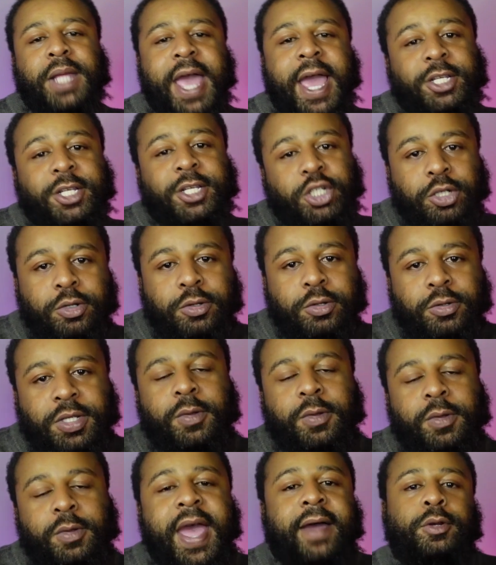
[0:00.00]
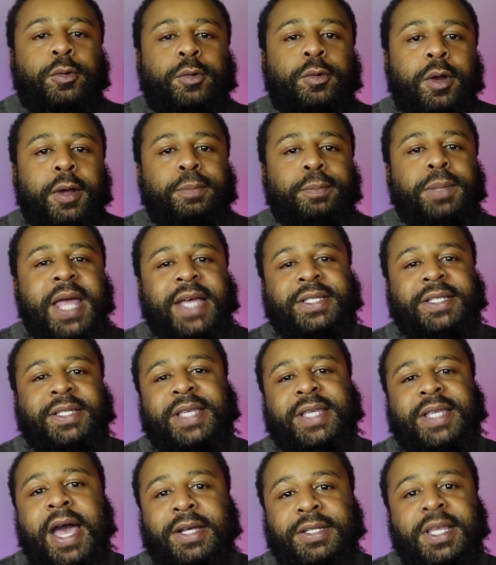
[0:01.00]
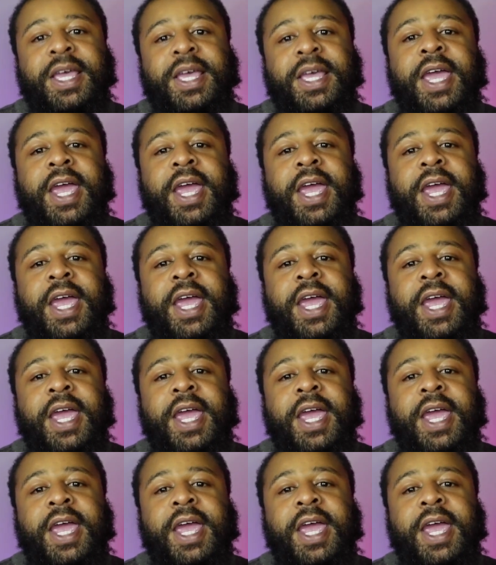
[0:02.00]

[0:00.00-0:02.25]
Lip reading: shoes, and you have to wear black socks.